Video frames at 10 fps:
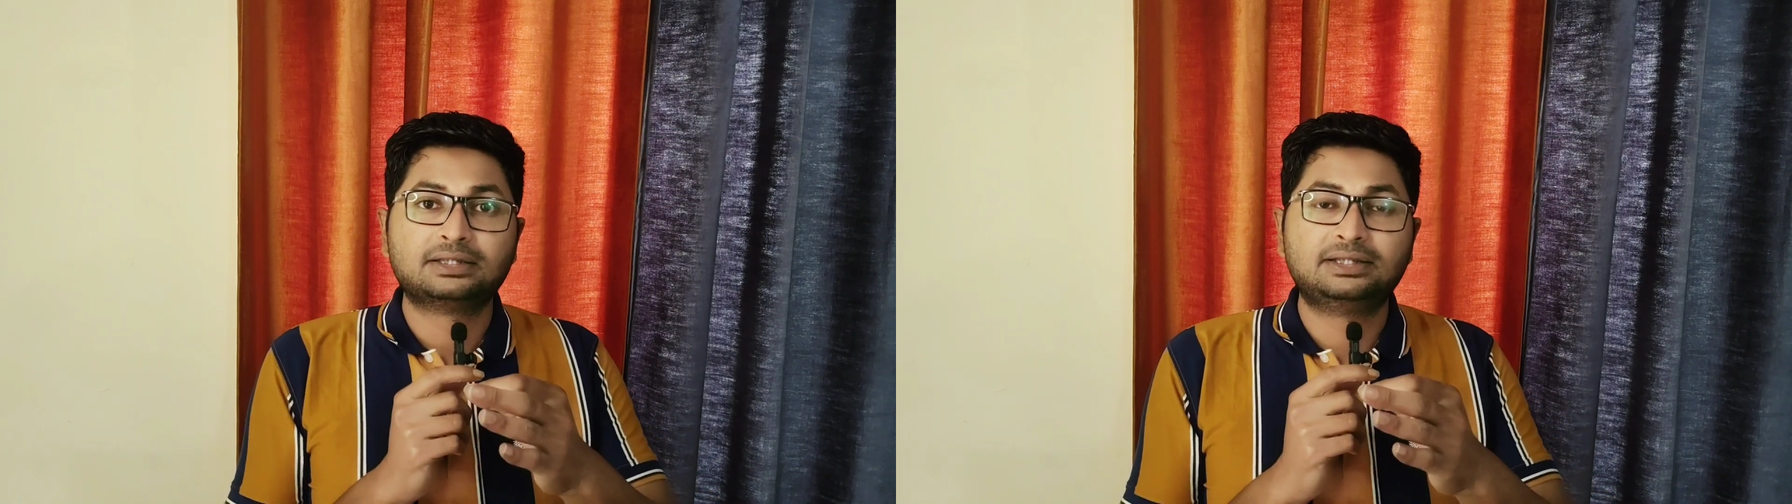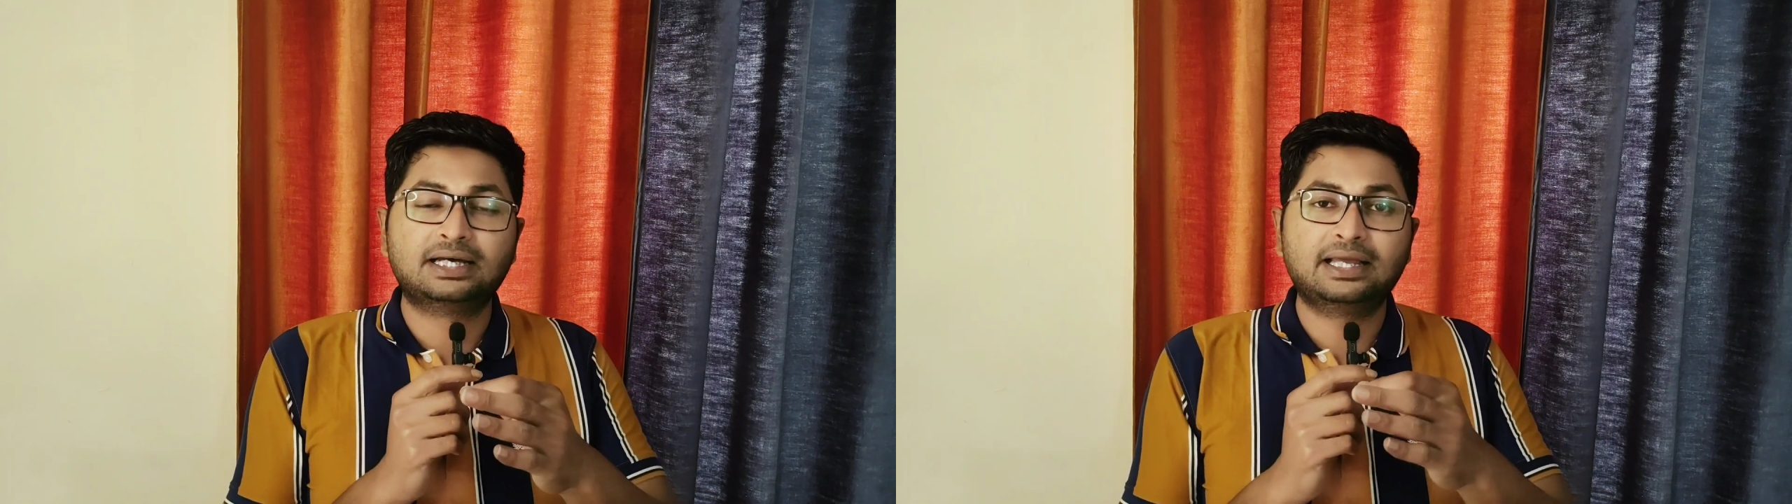
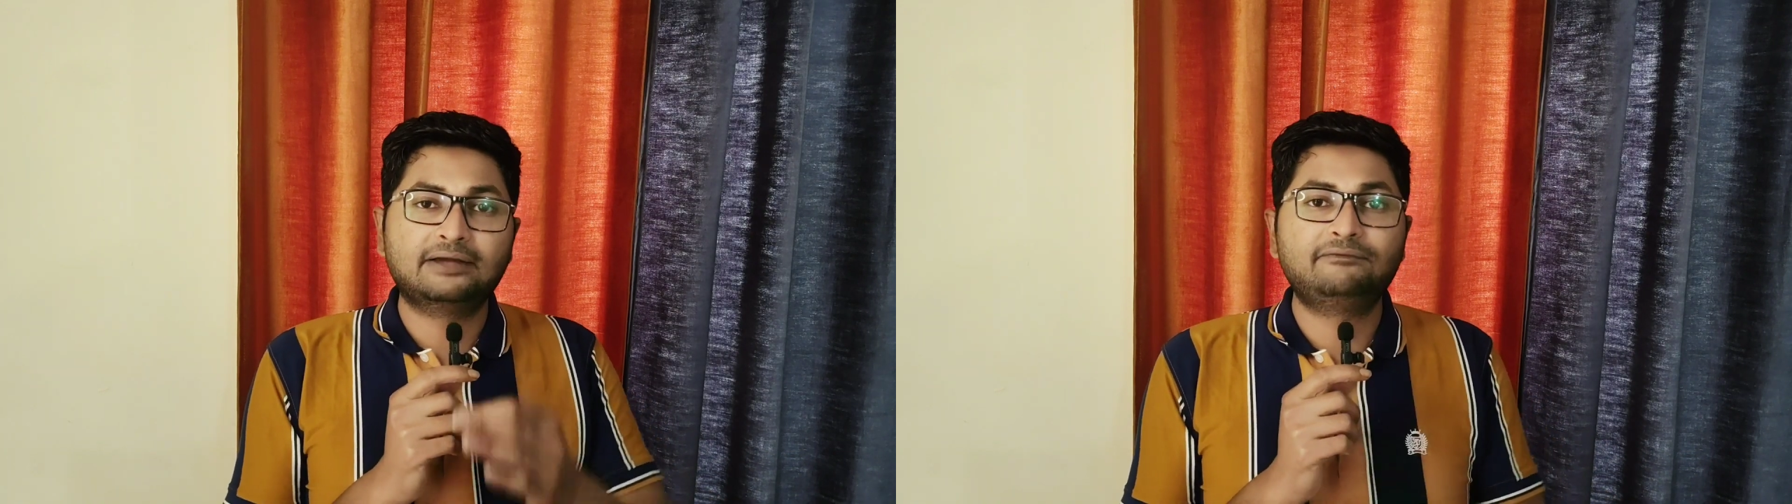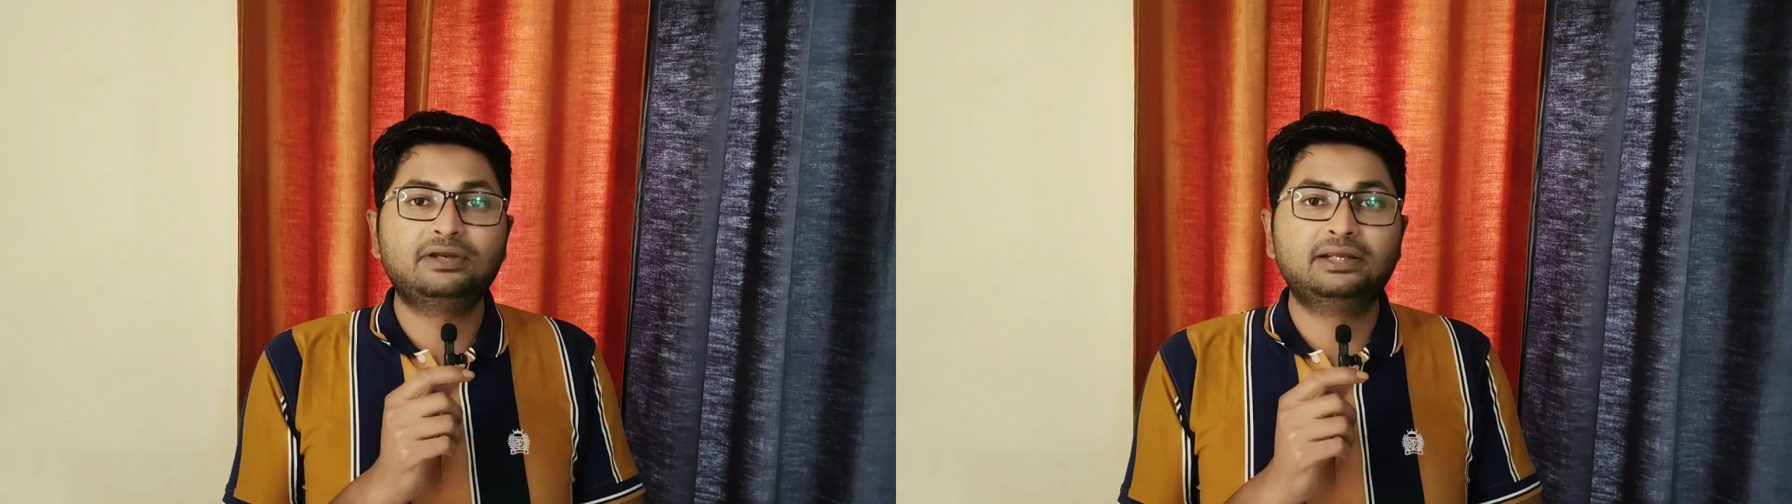The
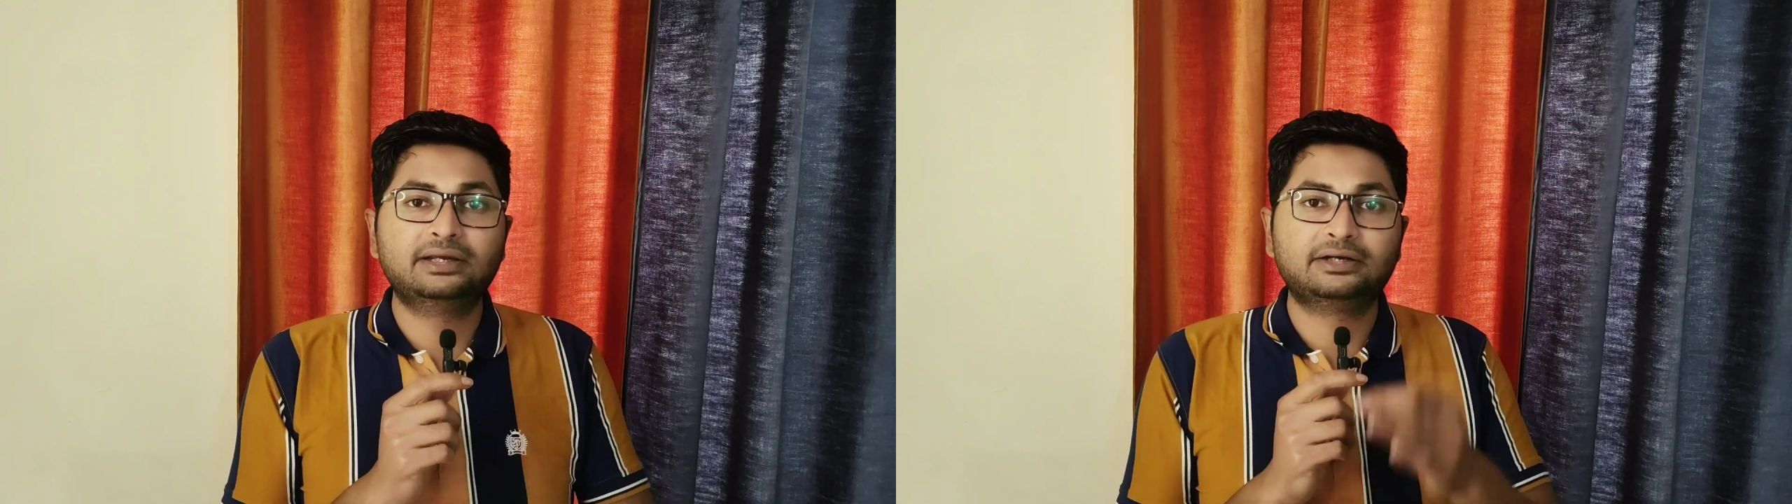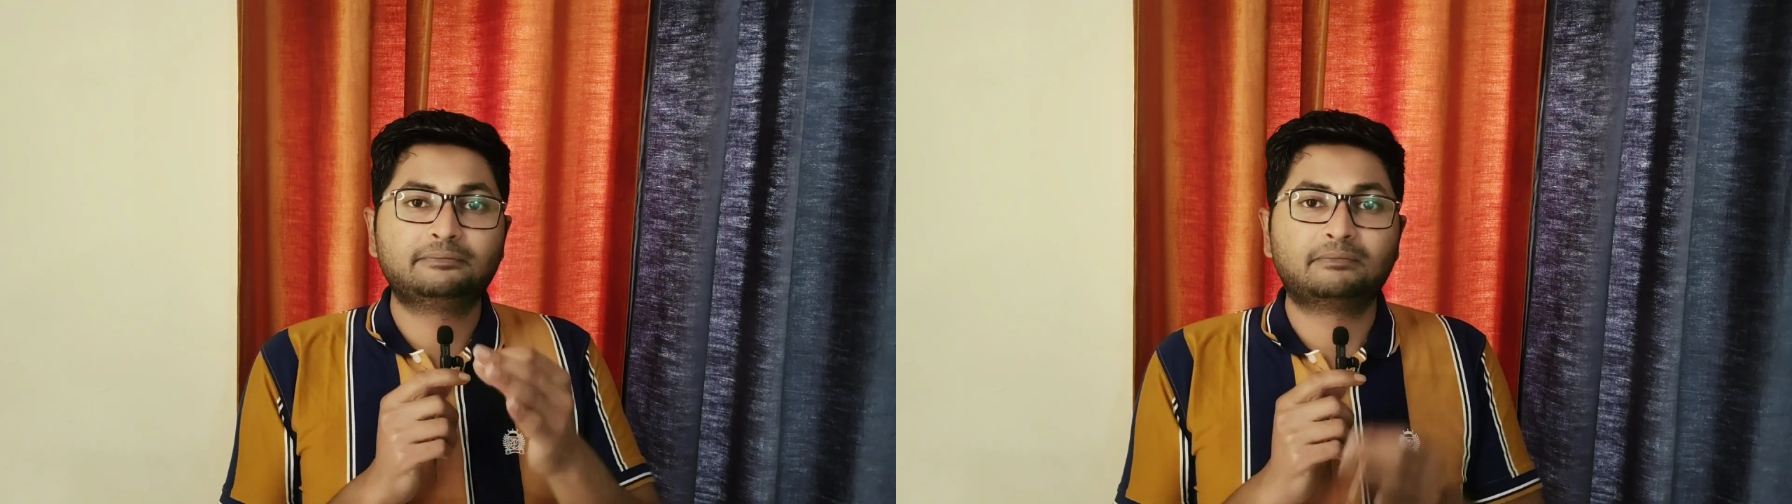
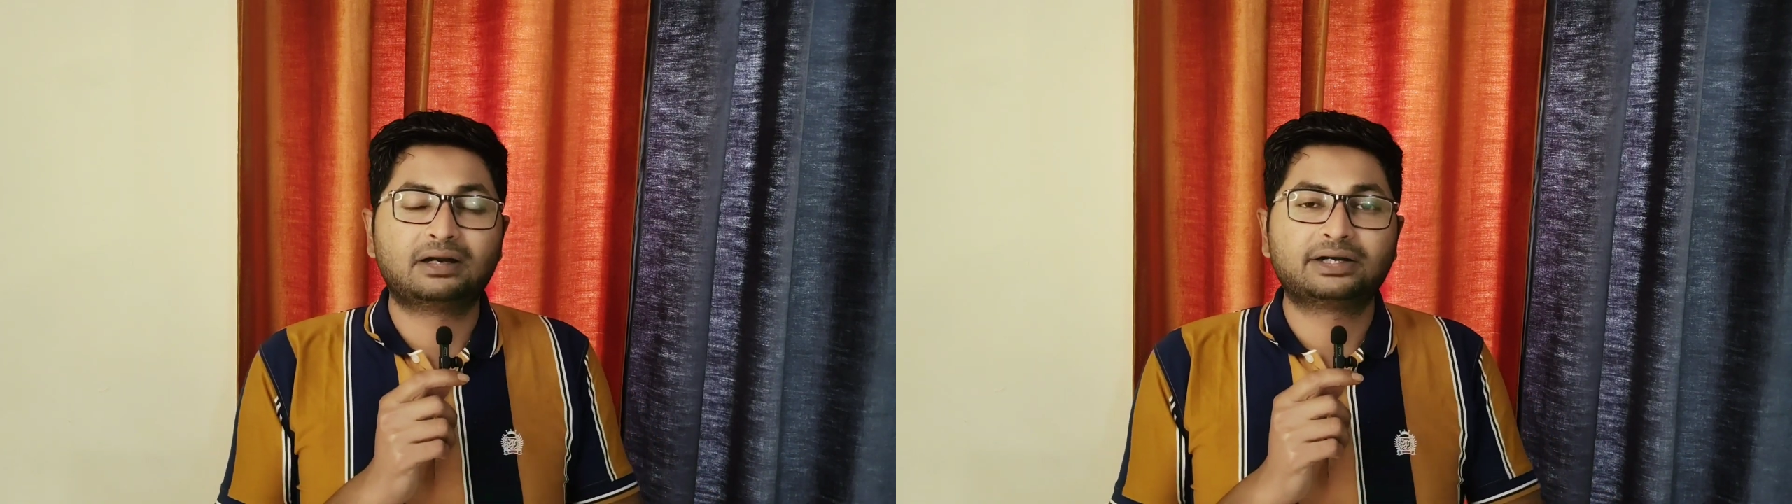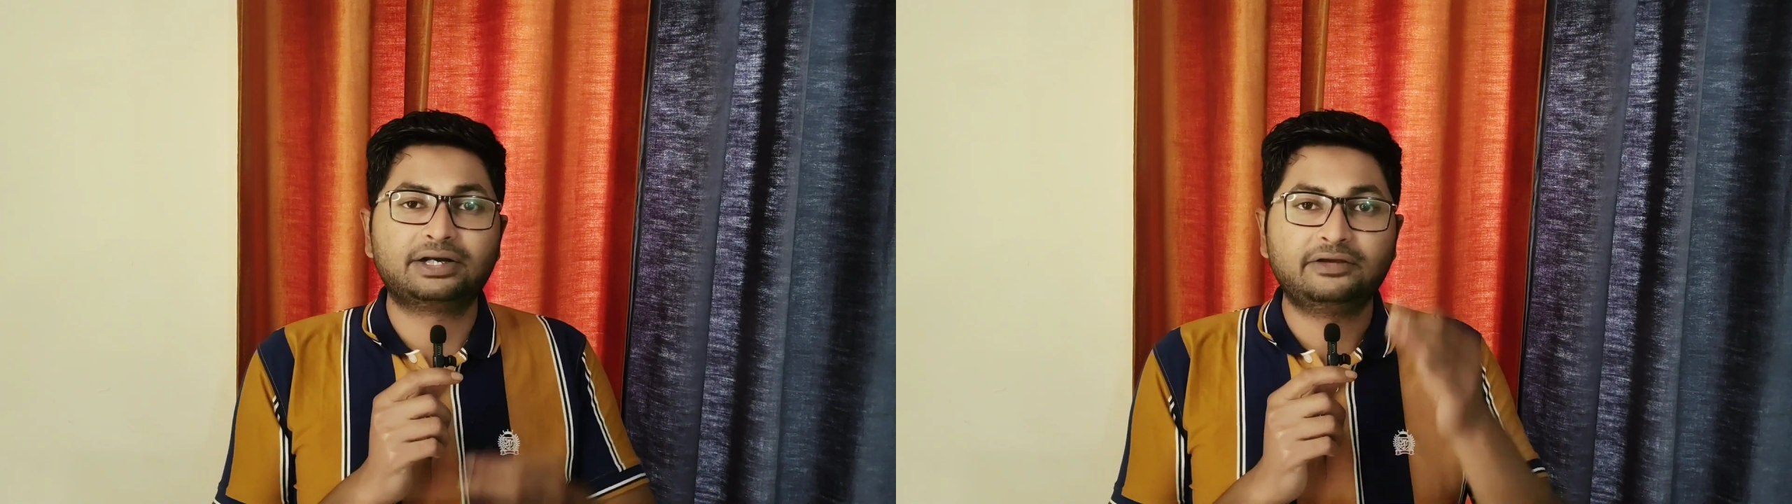affiliate
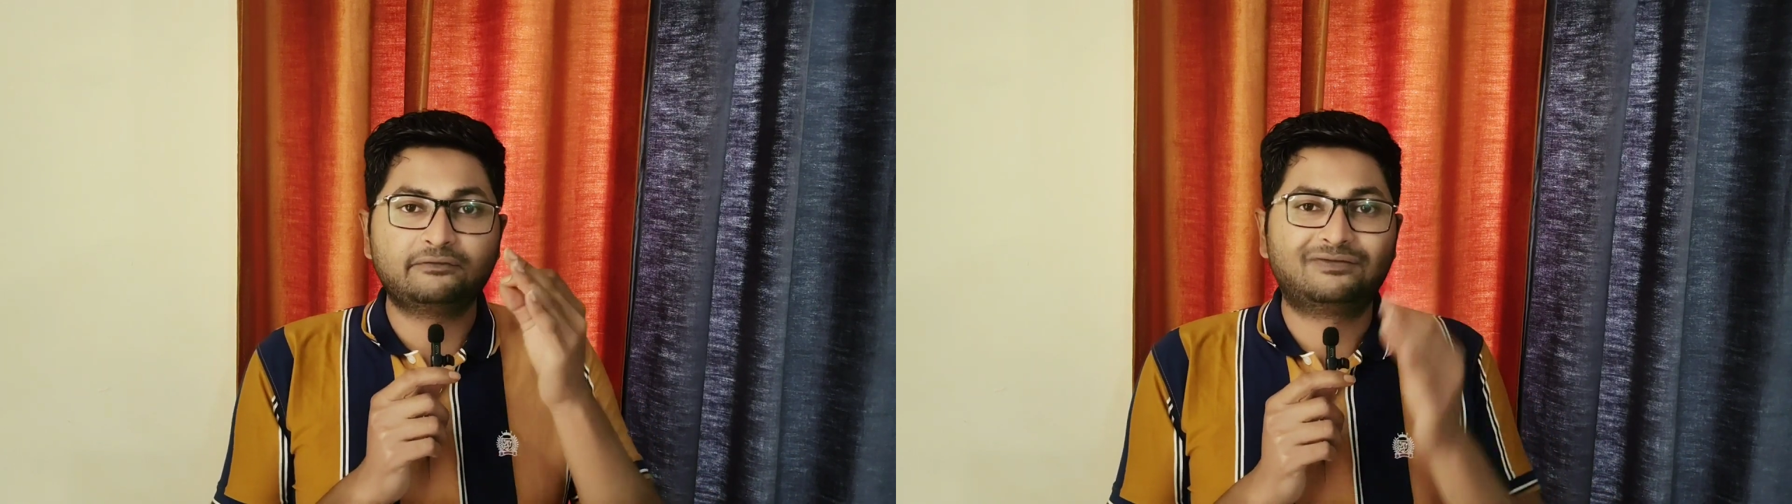marketing